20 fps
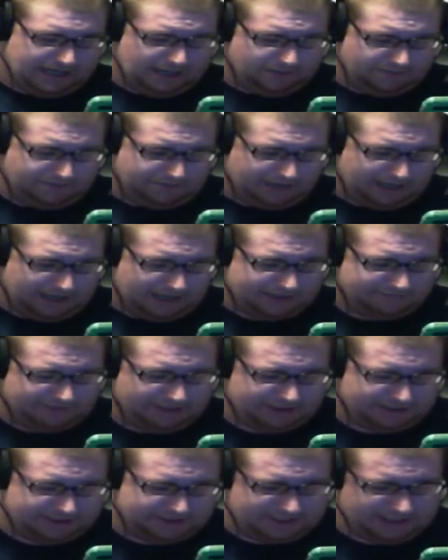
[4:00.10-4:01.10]
replied to me
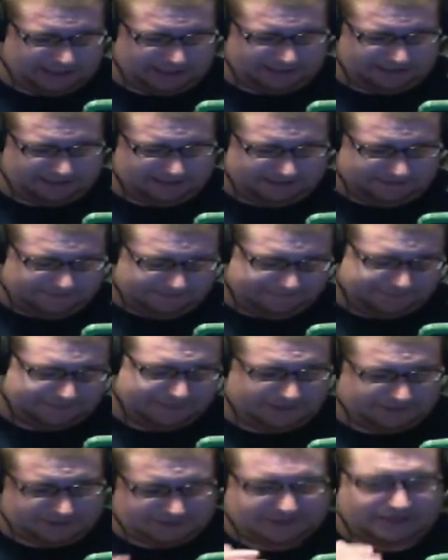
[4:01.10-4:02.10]
and said,
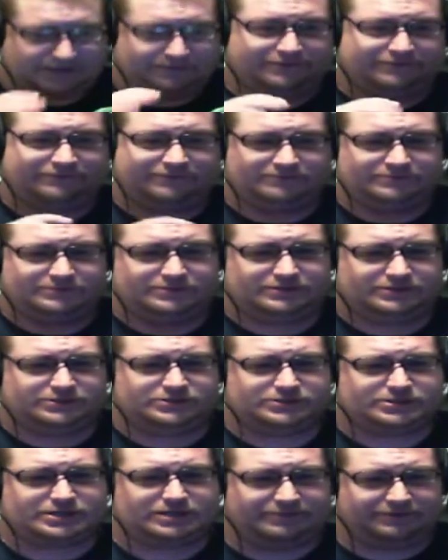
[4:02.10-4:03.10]
this is coming
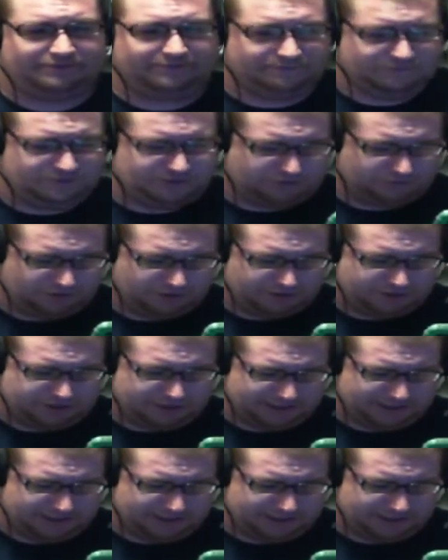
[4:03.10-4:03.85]
from George.